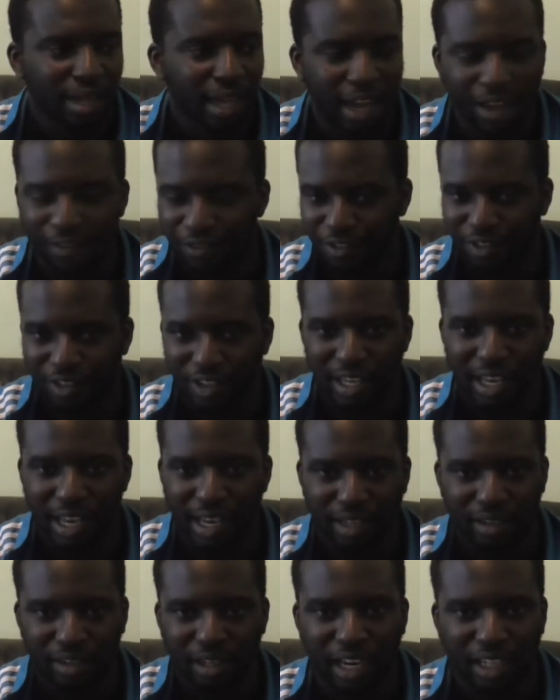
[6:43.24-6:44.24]
have,
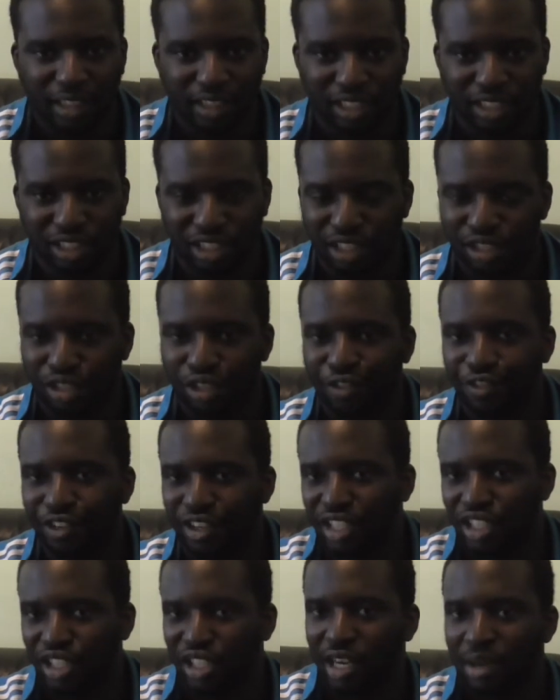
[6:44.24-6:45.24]
yeah, I suggest you
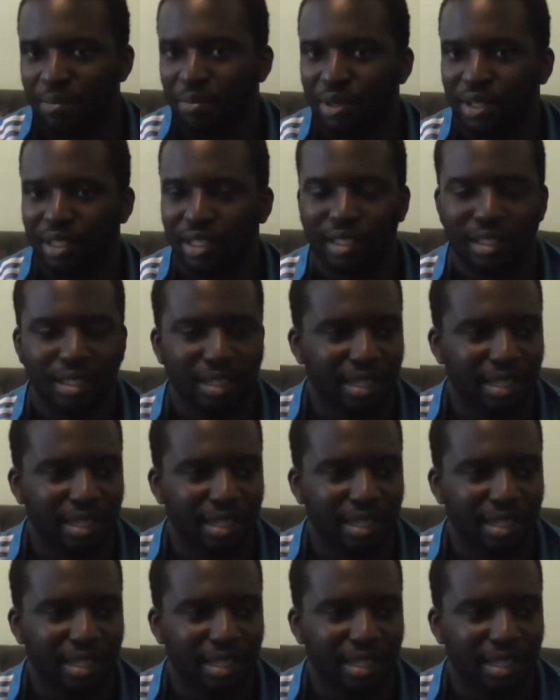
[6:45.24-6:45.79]
finish up,